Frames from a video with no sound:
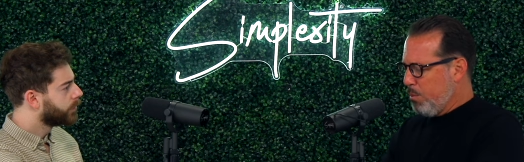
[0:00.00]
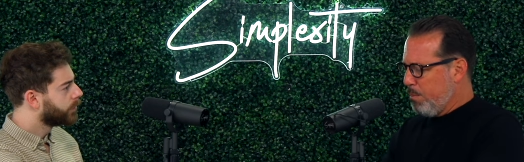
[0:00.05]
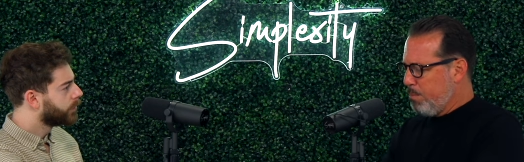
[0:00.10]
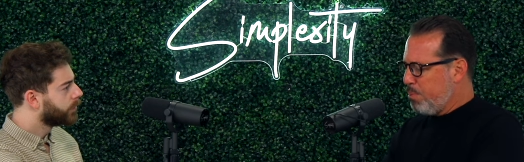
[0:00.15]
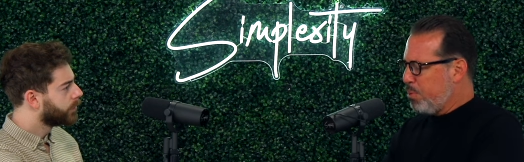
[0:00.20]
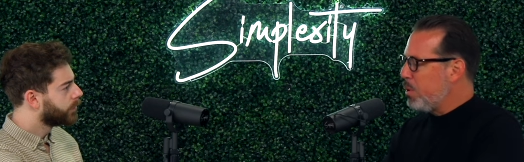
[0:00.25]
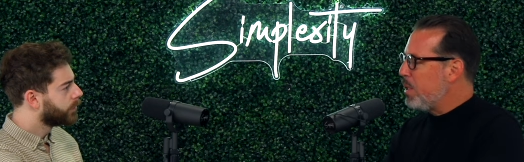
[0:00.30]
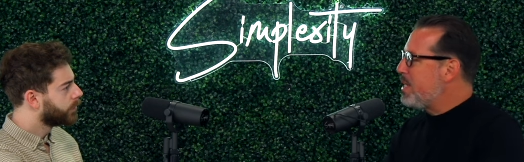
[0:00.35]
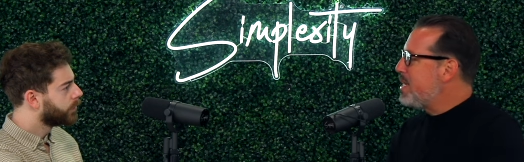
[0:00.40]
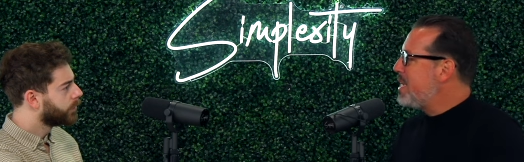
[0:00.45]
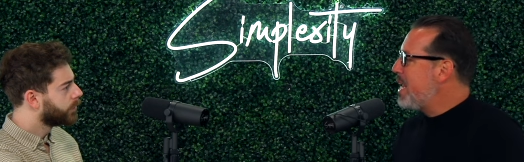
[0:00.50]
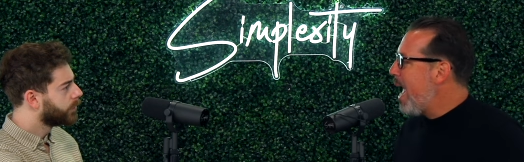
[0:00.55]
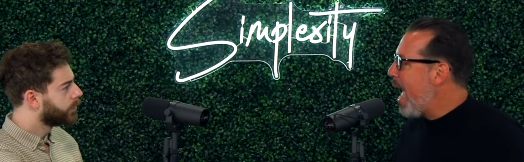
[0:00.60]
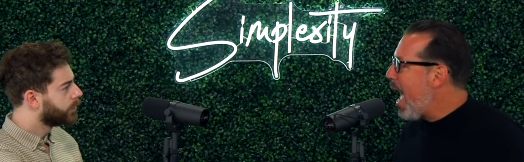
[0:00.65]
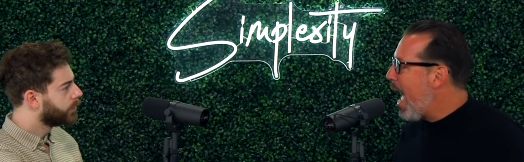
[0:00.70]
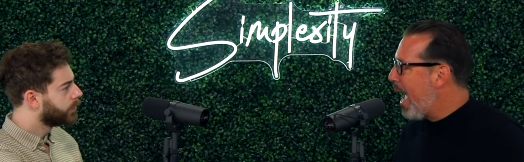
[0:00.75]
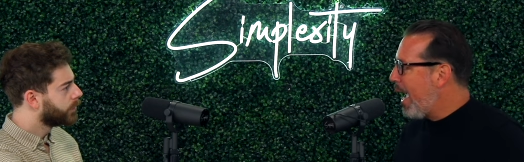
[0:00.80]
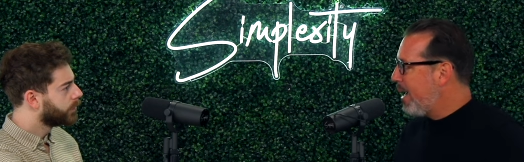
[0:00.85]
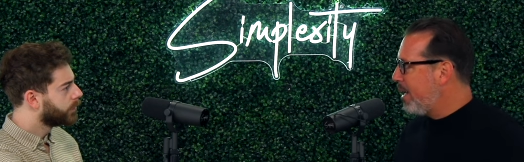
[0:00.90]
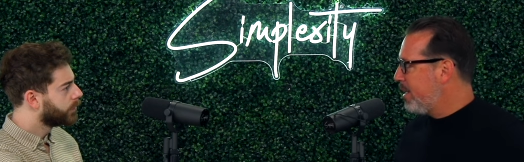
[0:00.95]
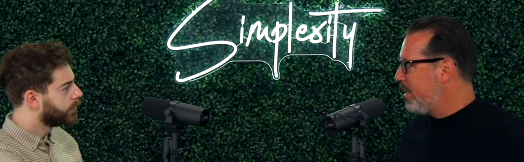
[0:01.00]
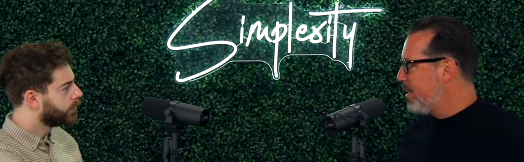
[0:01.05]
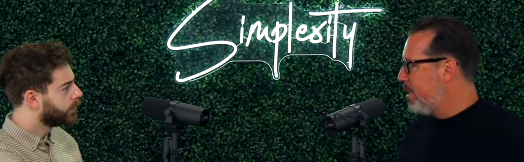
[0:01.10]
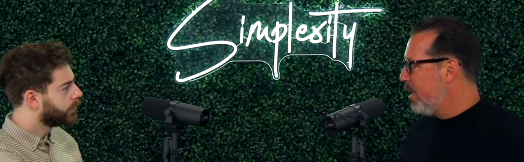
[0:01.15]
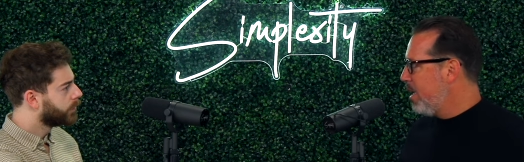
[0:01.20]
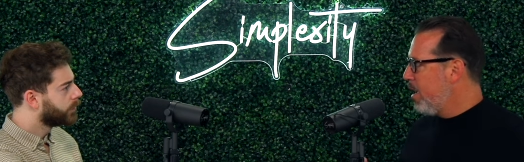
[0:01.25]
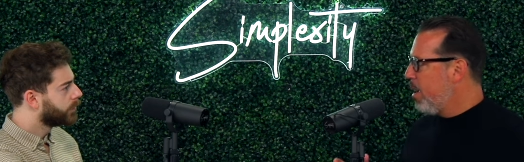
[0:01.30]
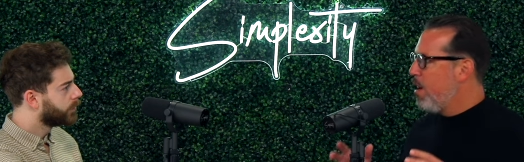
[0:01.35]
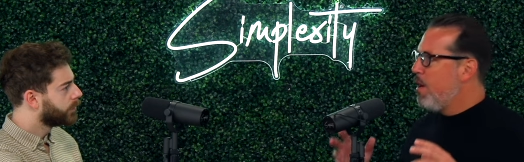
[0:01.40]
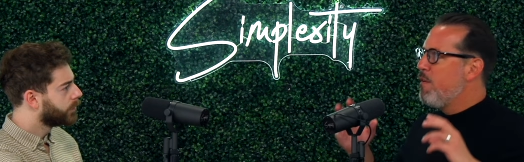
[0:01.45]
Speaker 1: protect
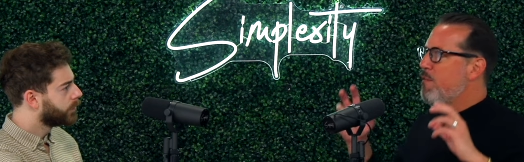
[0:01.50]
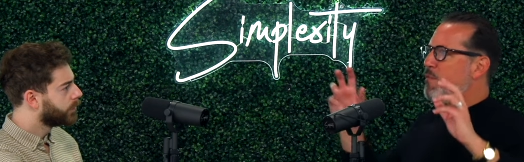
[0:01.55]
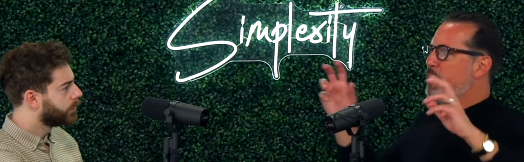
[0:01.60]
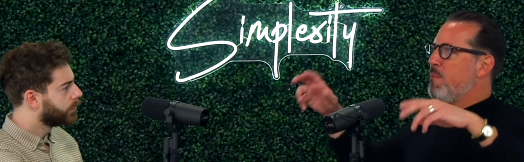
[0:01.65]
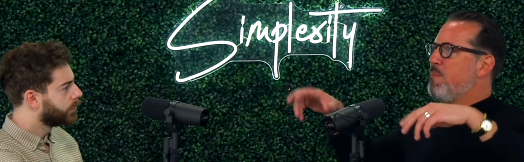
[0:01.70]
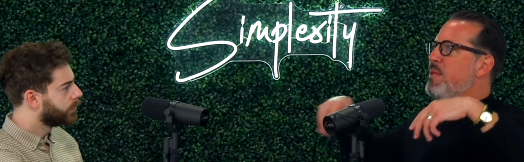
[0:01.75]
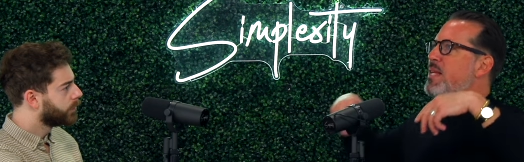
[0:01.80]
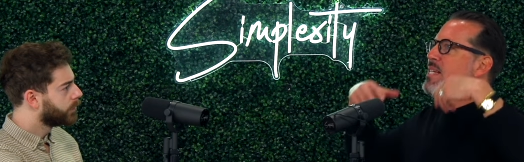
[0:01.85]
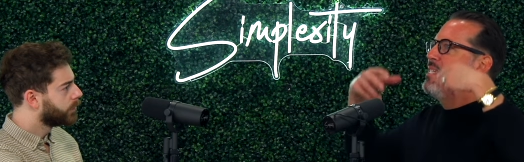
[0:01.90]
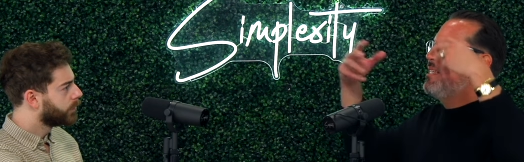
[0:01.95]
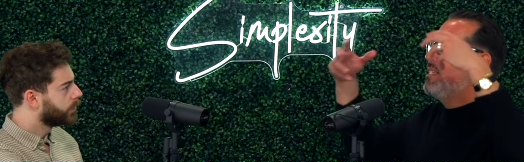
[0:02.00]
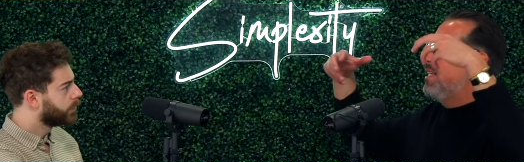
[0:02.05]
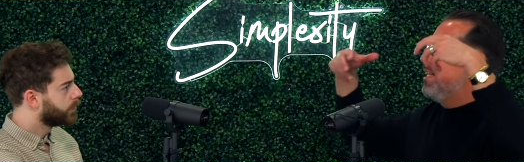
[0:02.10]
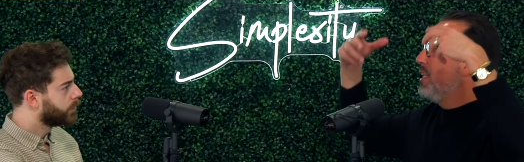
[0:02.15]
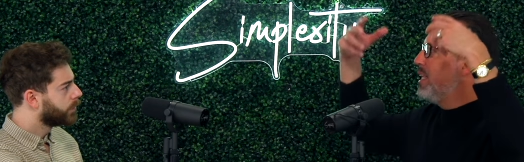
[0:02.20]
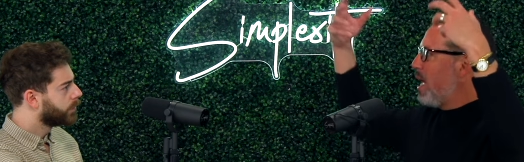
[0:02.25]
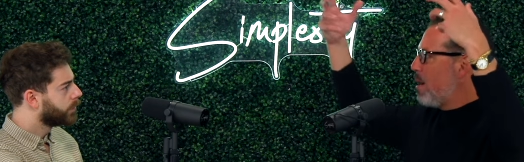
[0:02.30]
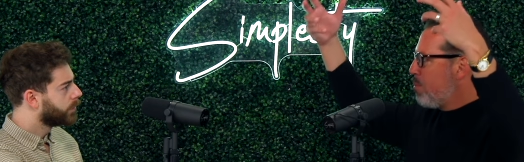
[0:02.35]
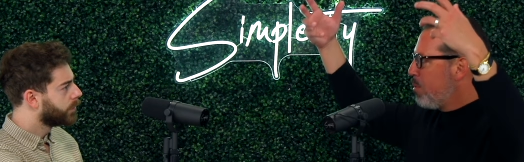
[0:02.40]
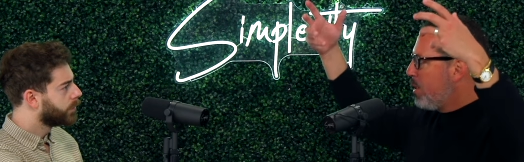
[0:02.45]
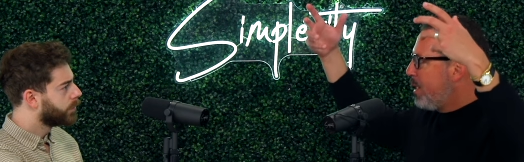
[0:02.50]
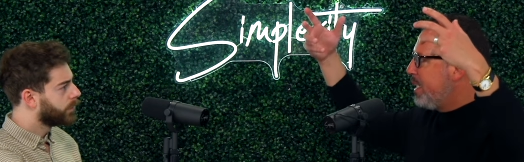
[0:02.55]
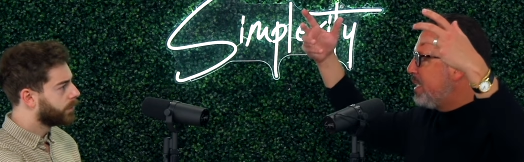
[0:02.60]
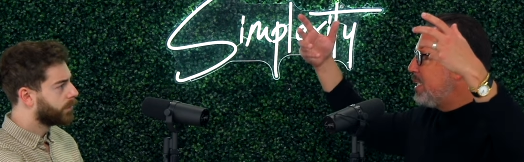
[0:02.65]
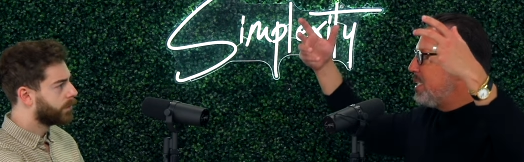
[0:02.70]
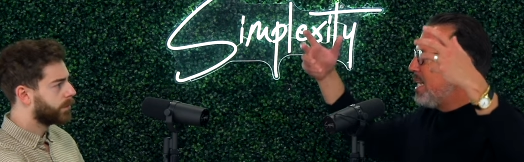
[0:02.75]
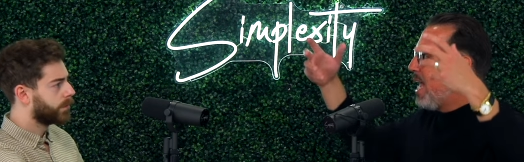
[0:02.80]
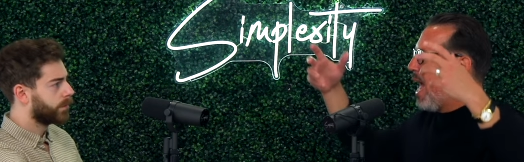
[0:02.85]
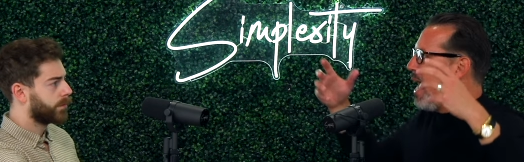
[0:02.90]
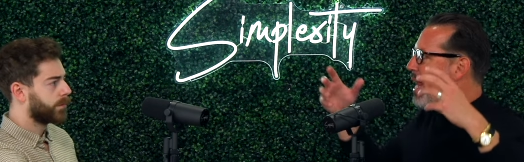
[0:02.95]
from this celebrity
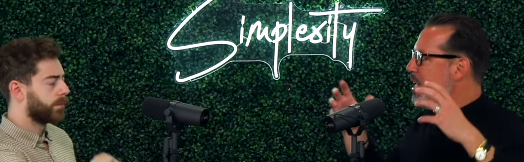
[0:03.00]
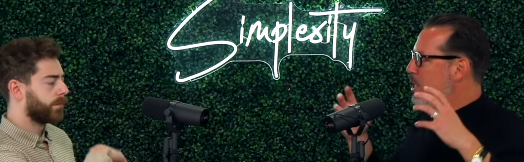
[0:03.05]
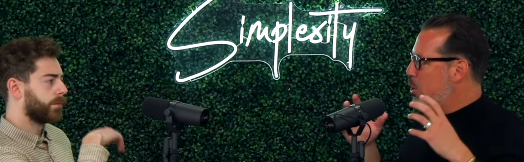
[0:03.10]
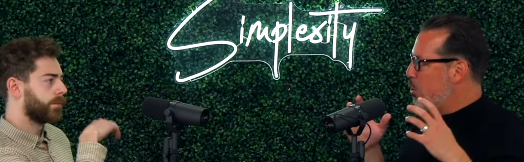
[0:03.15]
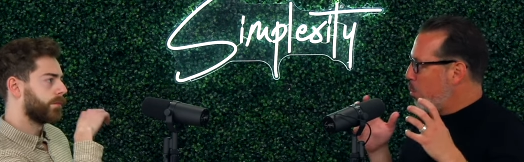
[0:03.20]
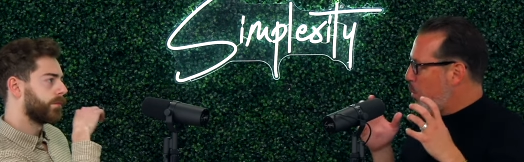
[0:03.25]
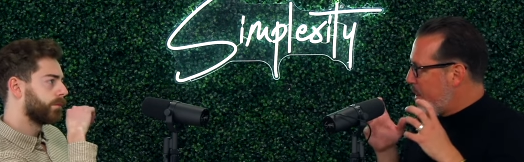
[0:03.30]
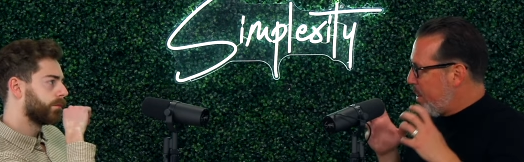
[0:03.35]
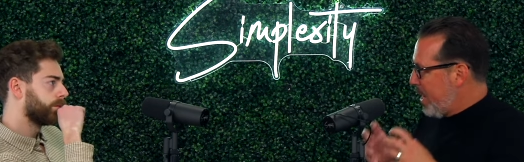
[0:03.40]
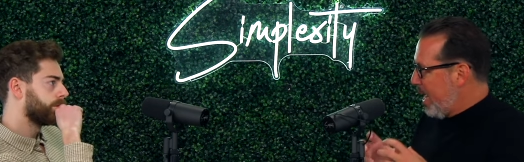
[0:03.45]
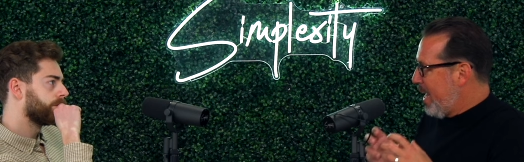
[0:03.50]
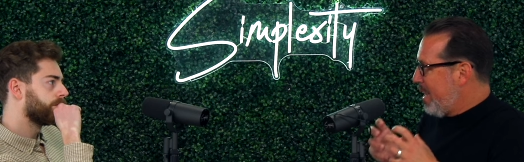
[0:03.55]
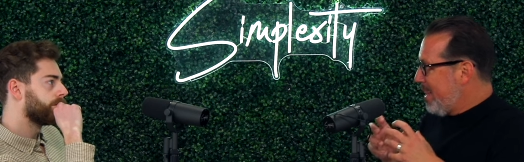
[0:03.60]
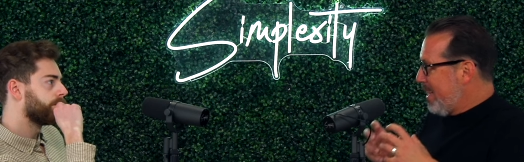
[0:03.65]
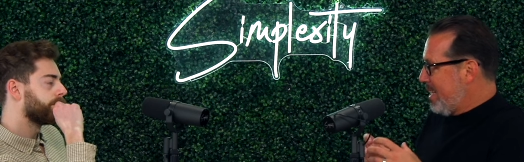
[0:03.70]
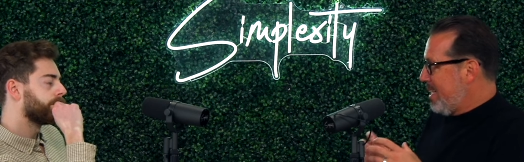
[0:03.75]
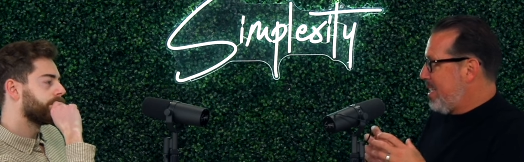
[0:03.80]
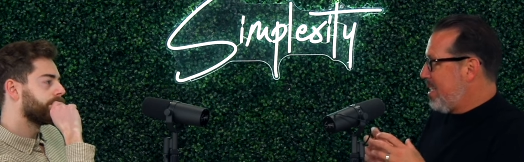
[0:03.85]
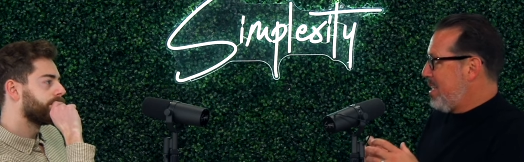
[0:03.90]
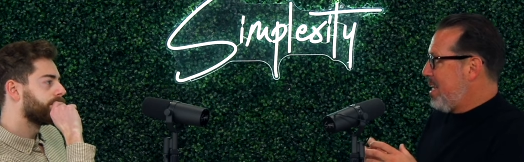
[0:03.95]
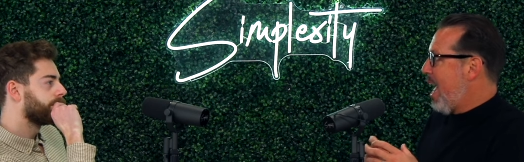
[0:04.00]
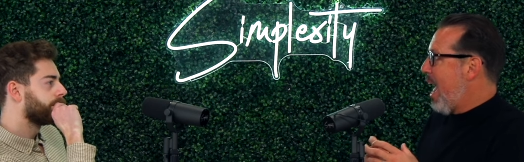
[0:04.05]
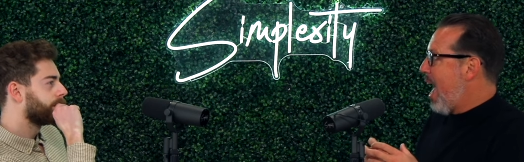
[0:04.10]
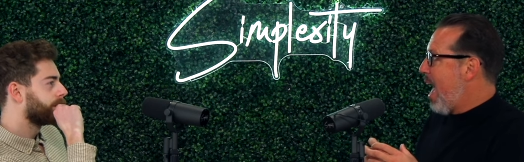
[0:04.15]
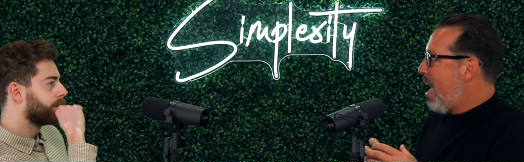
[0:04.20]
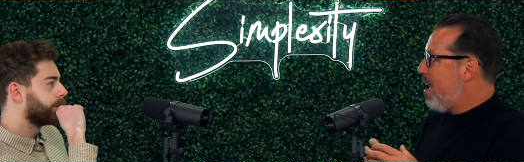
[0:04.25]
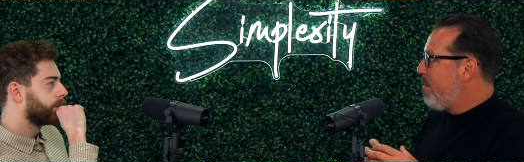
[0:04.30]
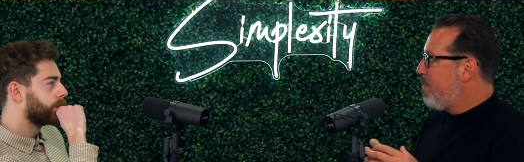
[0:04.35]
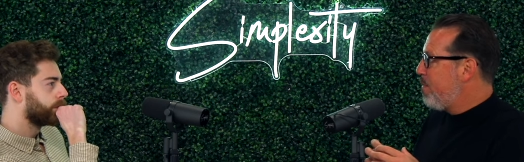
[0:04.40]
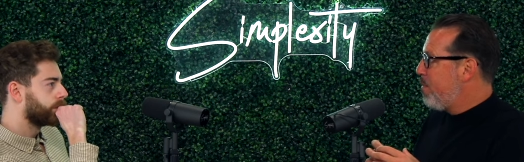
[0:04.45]
status within the
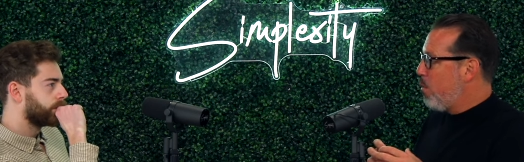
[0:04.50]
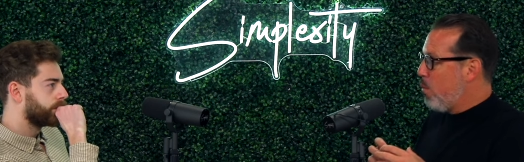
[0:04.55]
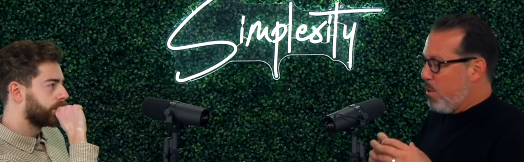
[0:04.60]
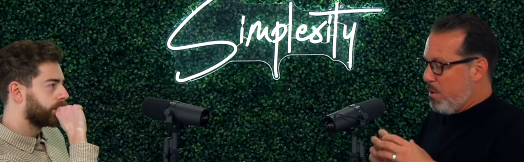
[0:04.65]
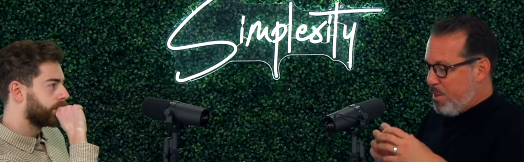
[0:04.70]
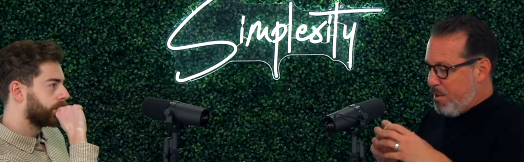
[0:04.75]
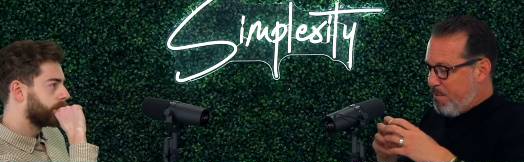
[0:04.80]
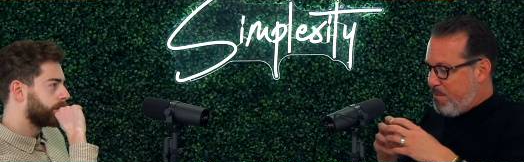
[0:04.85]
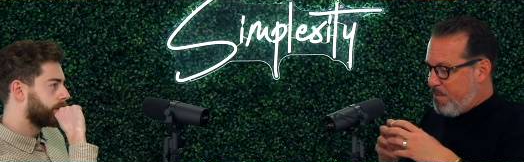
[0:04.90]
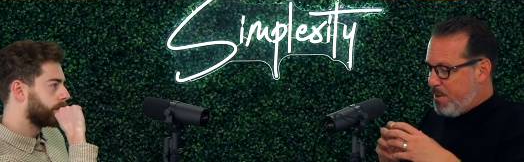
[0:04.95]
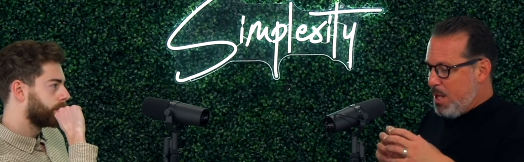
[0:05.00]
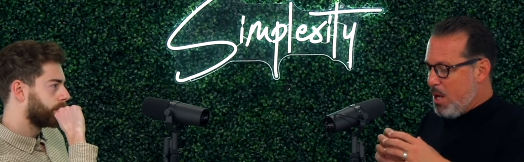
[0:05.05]
staff or the